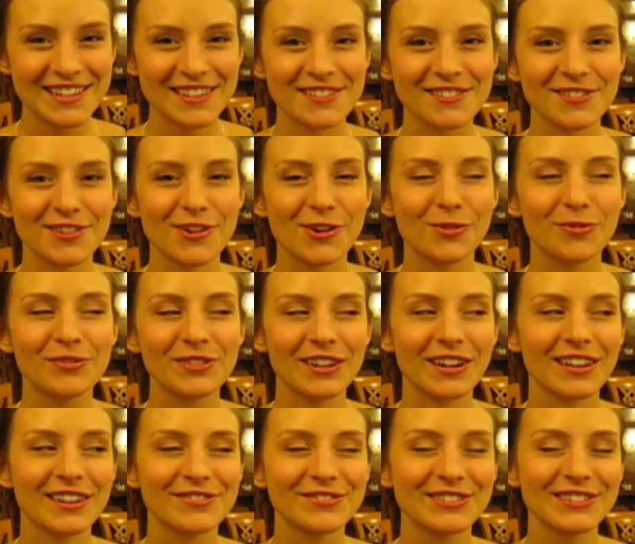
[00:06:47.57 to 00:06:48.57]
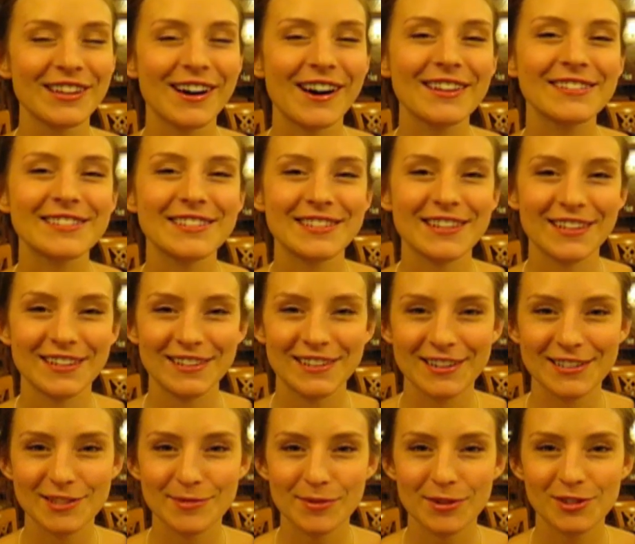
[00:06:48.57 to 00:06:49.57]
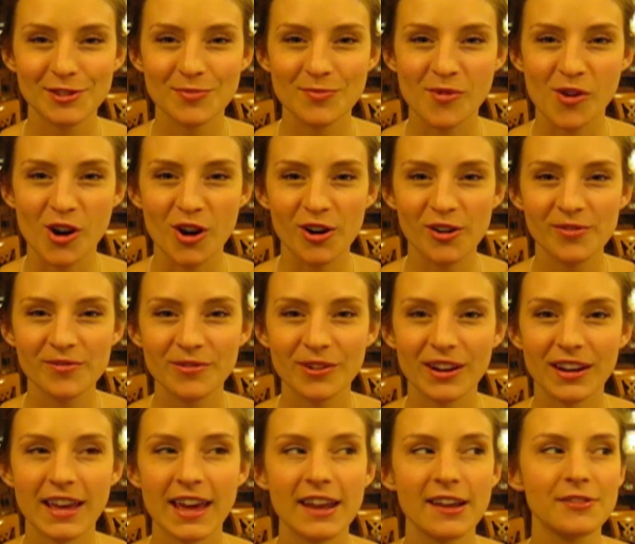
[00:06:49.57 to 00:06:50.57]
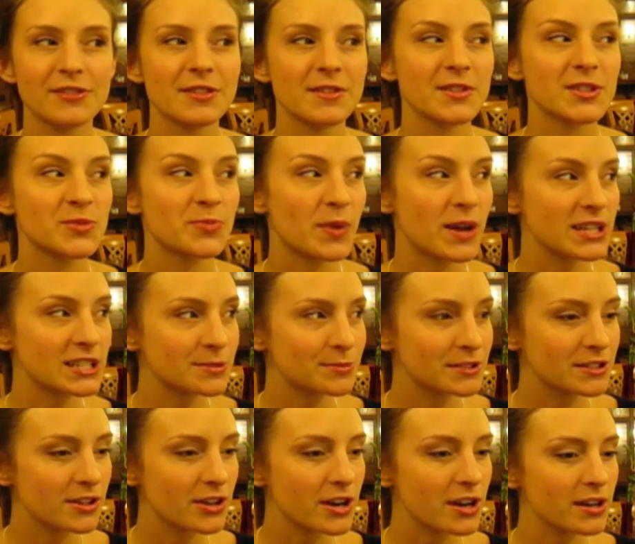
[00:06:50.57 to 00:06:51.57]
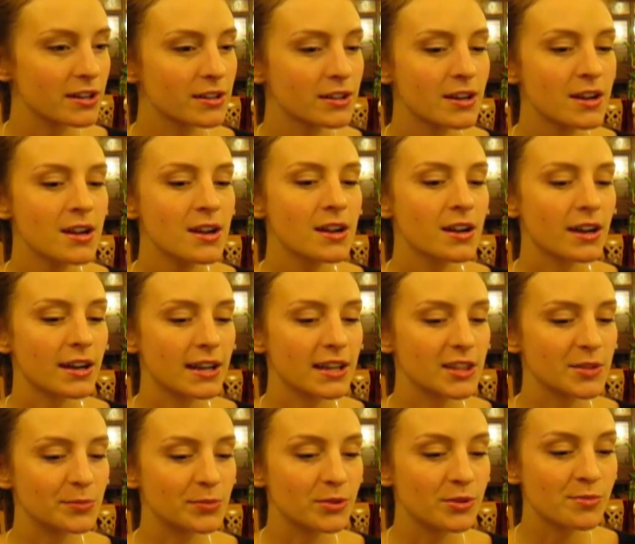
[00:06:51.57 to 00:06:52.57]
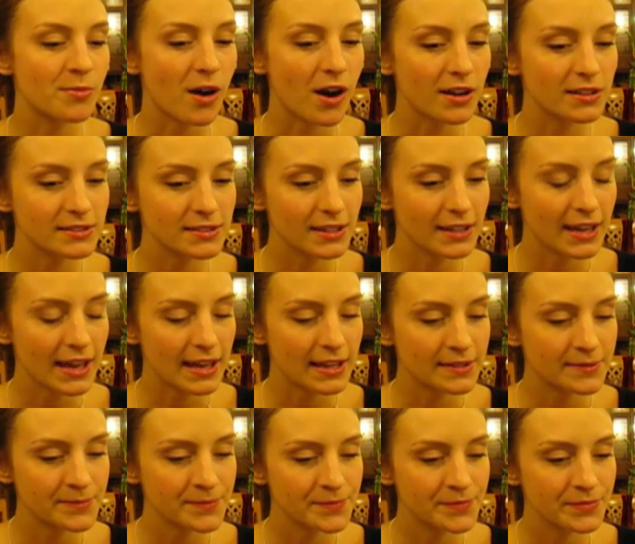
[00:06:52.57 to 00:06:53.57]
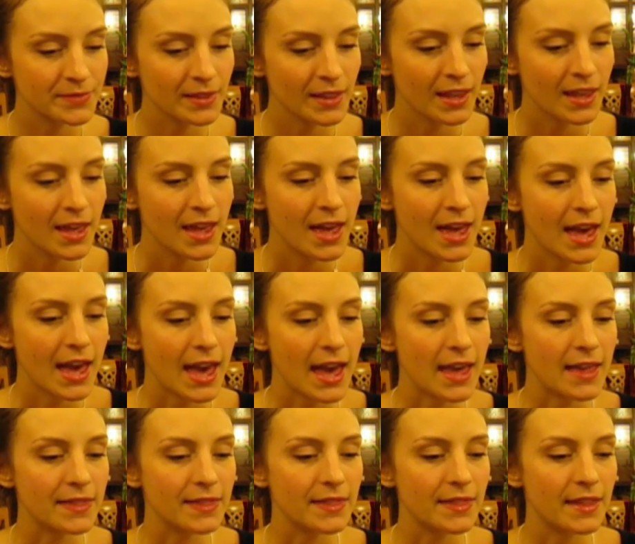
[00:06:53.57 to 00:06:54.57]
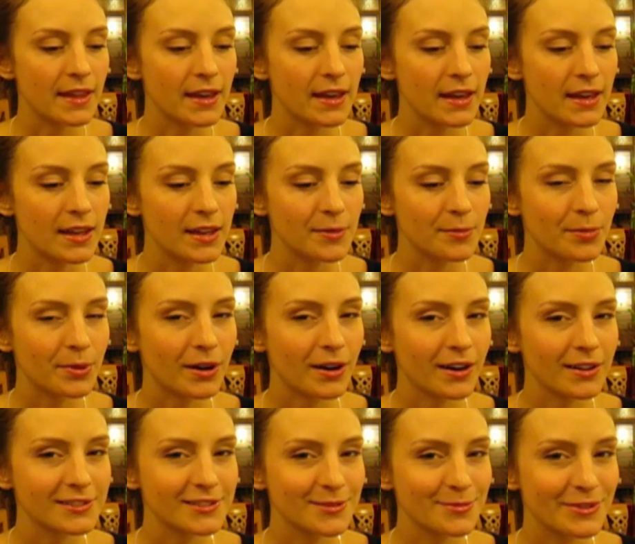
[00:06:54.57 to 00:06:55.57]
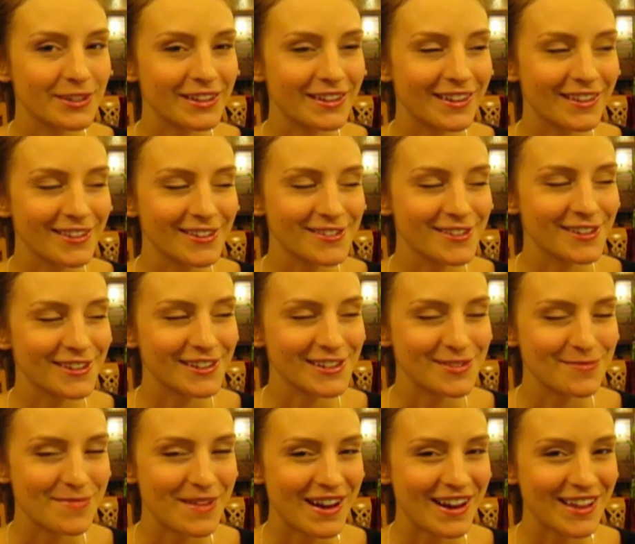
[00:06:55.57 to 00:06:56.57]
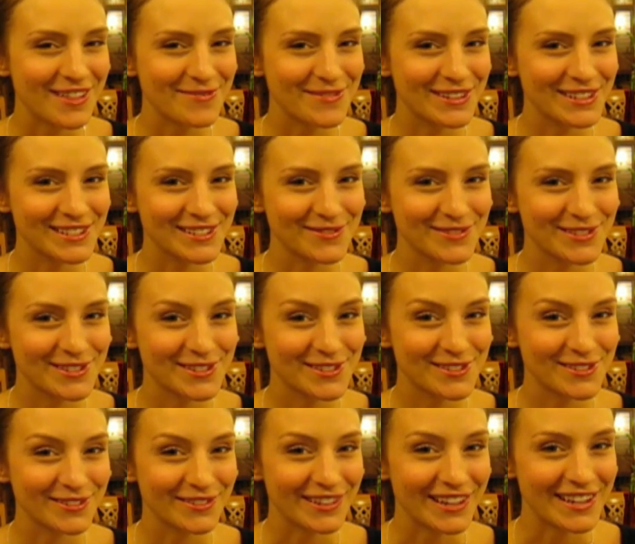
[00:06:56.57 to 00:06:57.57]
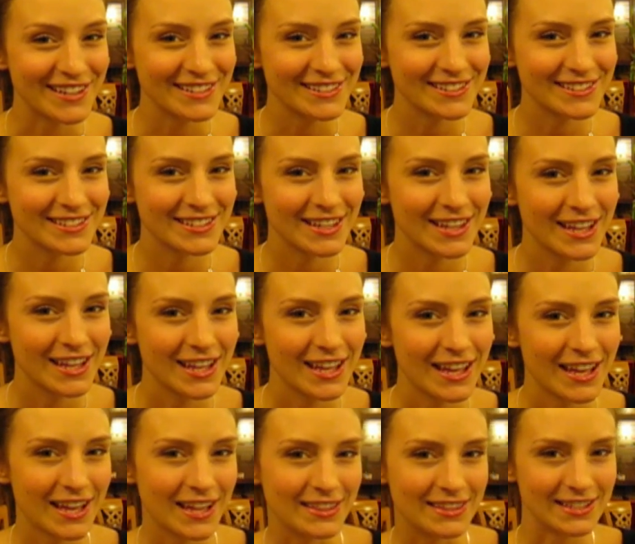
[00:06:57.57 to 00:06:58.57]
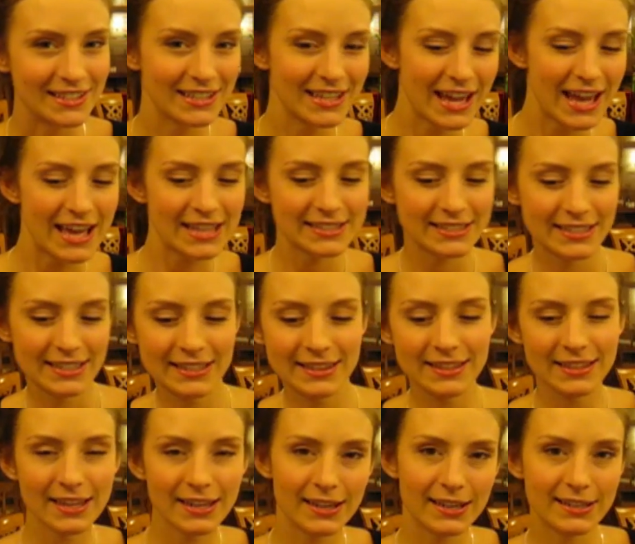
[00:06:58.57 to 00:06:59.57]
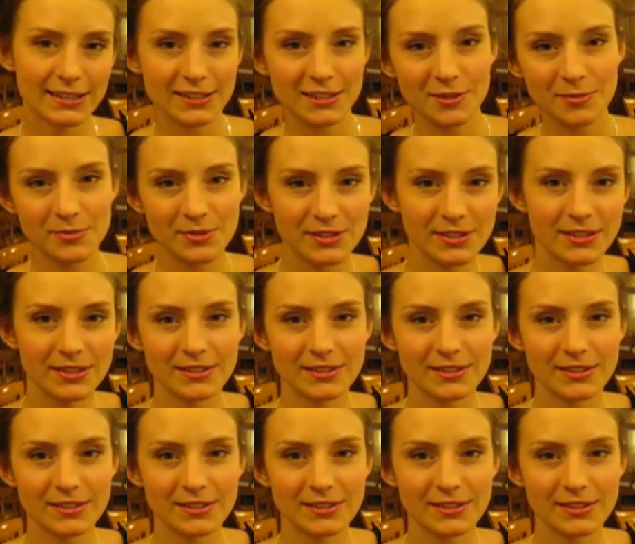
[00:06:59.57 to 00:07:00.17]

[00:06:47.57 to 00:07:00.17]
So hopefully I'll have lots to tell you guys about tomorrow. We're gonna head out to the Spice Bazaar, we're gonna hit the Blue Mosque again, and then possibly another Turkish bath because it was so nice. And then Kat's hitting the clubs.